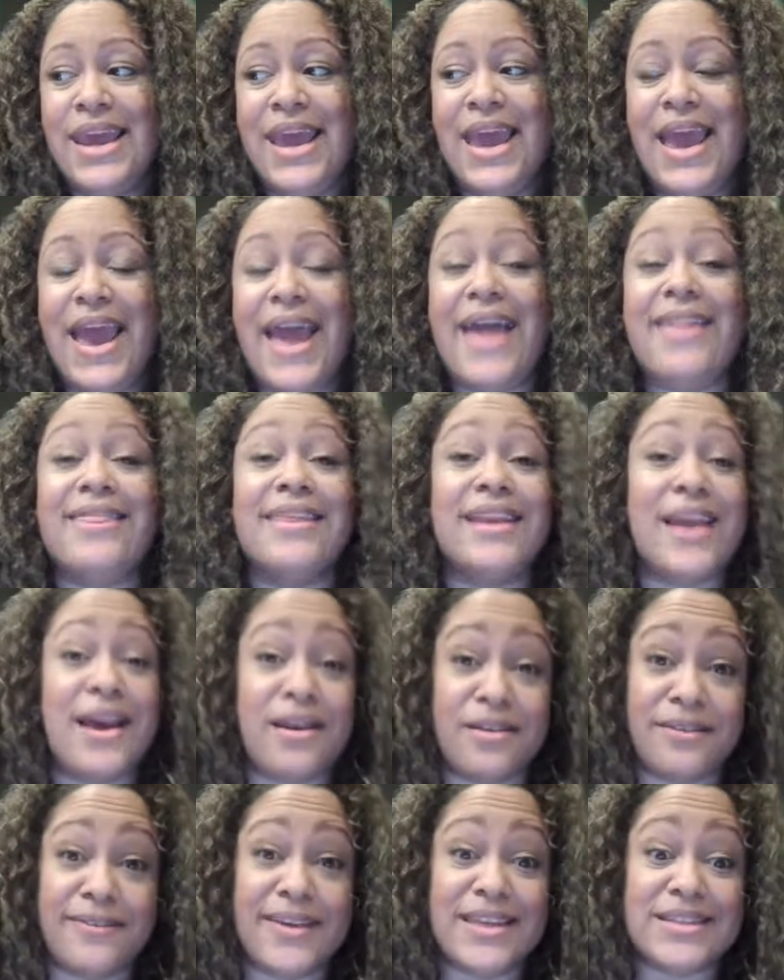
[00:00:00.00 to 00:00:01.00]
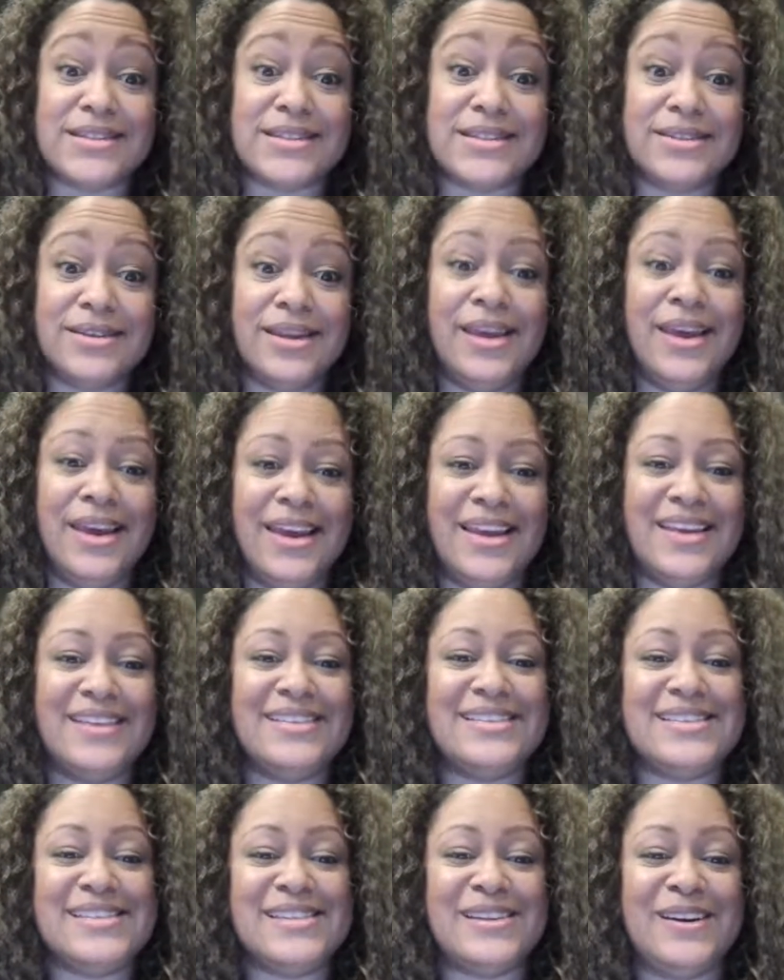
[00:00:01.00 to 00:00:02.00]
and then out of
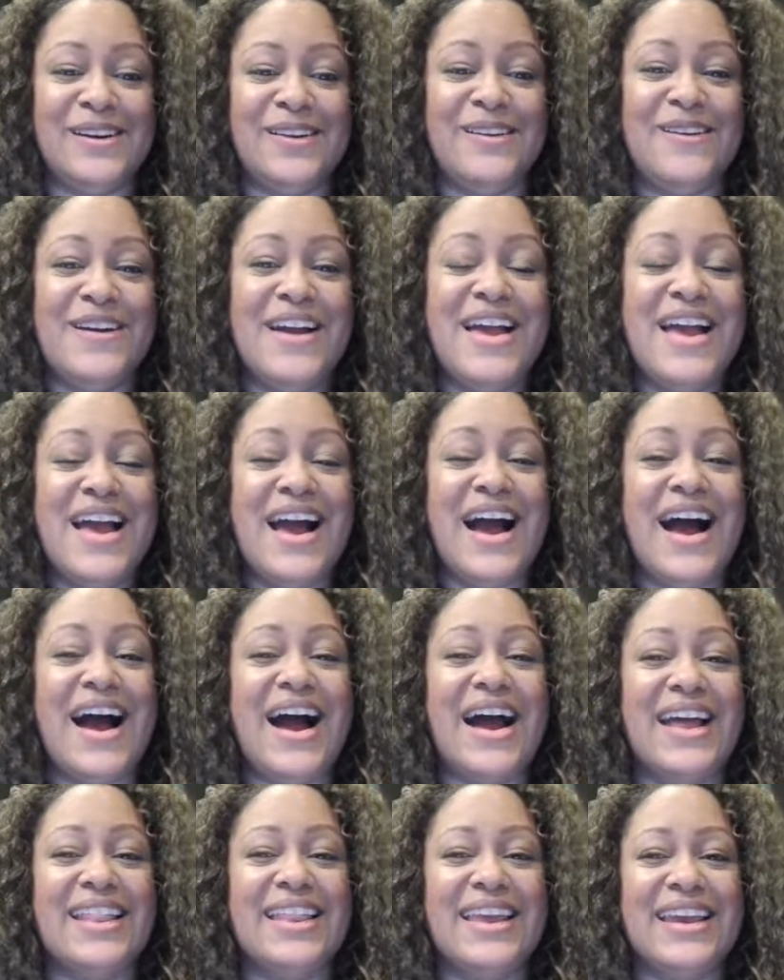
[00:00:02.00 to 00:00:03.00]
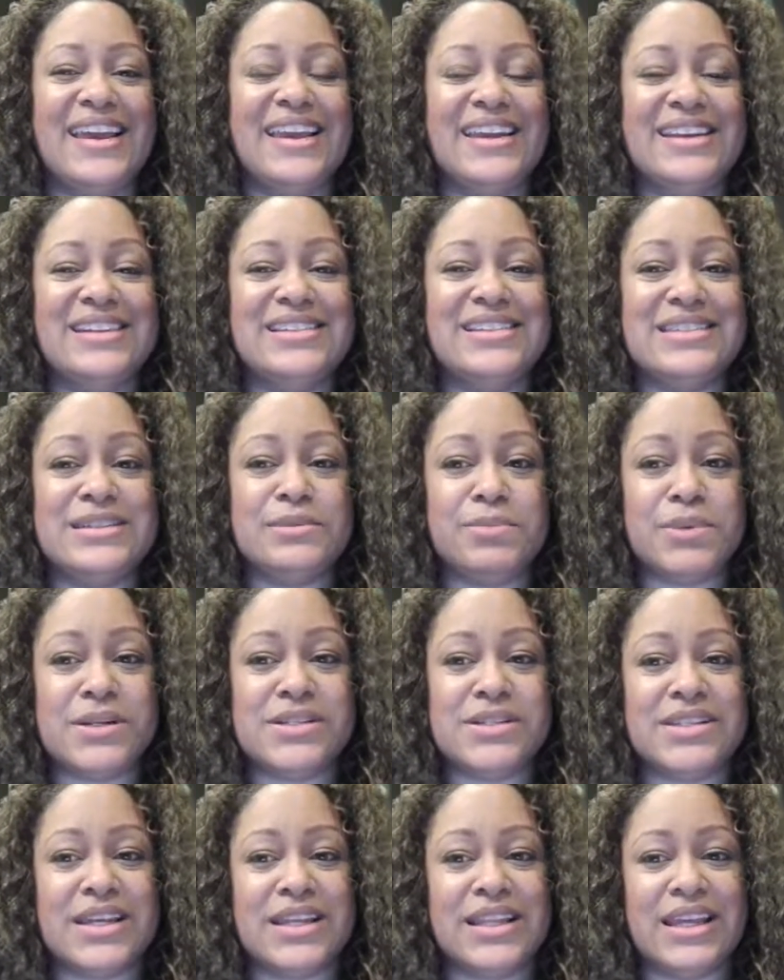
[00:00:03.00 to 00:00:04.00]
it. So I like it in
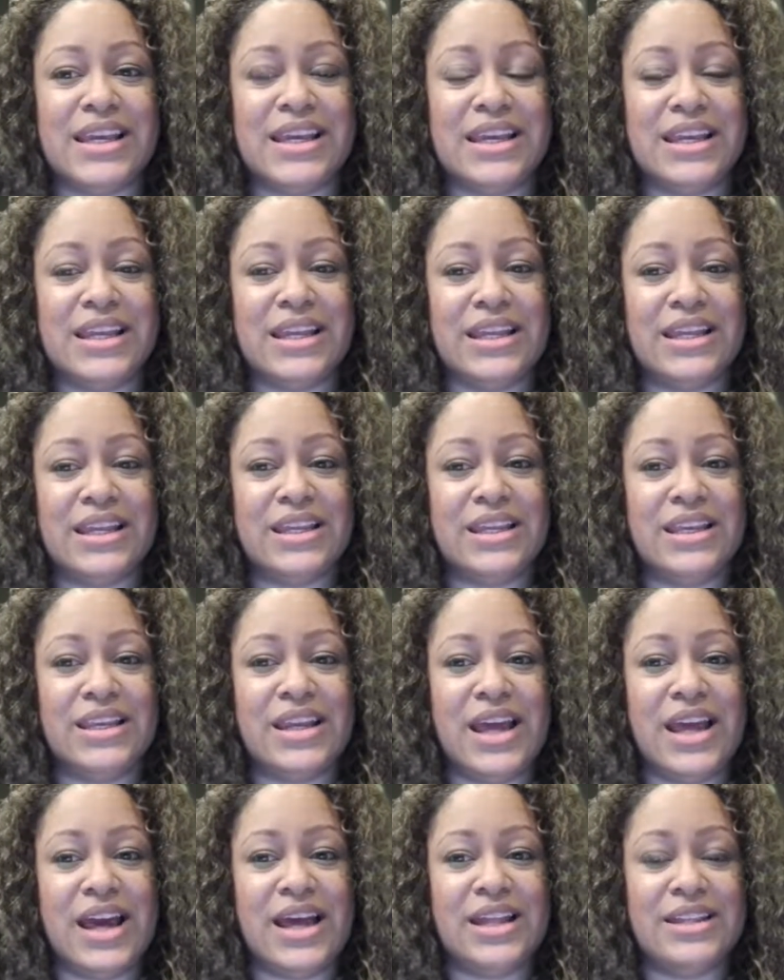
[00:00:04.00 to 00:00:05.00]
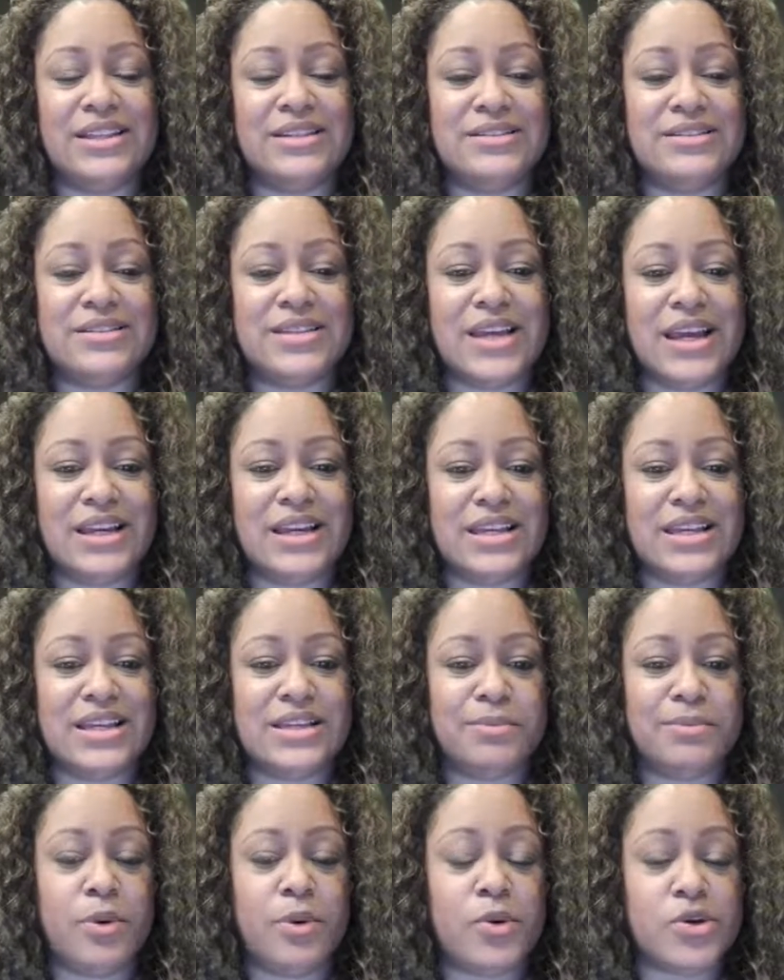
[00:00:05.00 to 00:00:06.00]
spurts. I like it in little
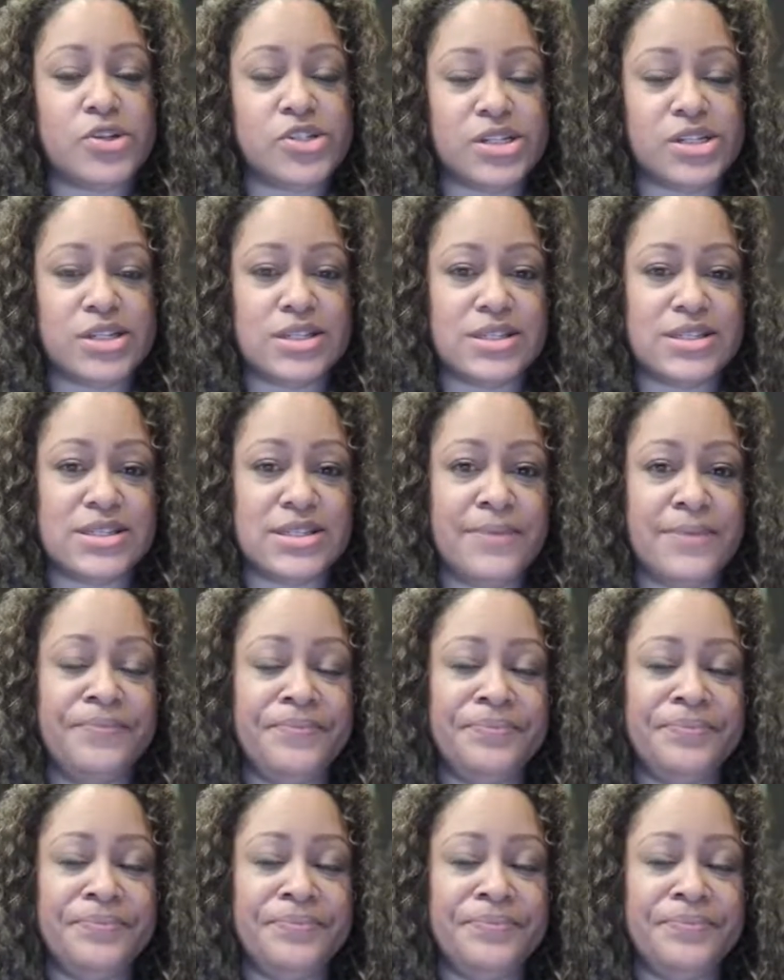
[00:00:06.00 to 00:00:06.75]
tiny portions.